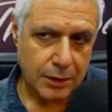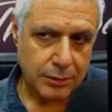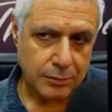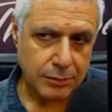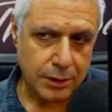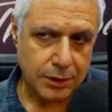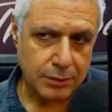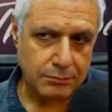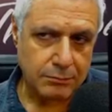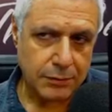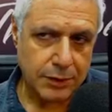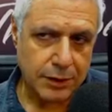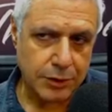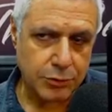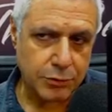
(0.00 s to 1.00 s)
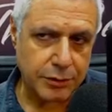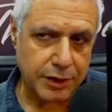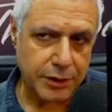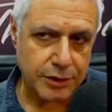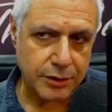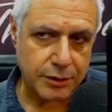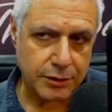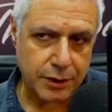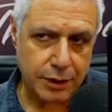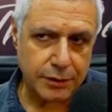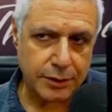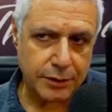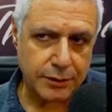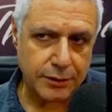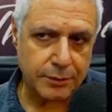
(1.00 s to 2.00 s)
Well, in education, I
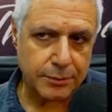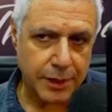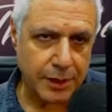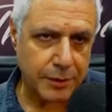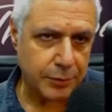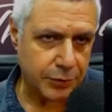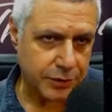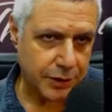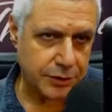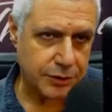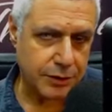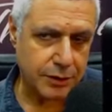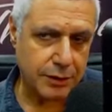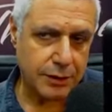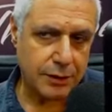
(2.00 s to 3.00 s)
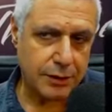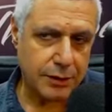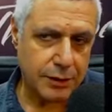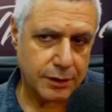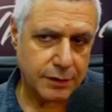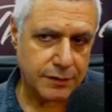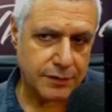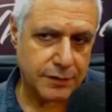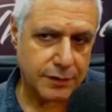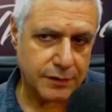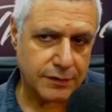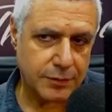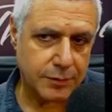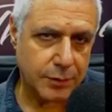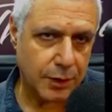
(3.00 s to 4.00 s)
think the main potential
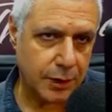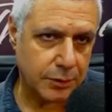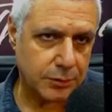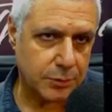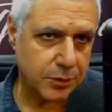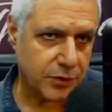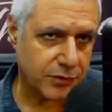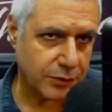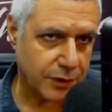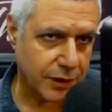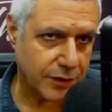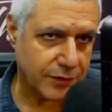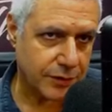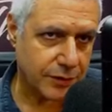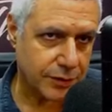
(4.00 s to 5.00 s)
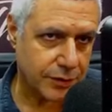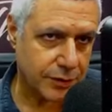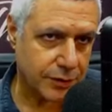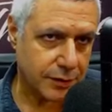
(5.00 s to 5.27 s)
is about personalization.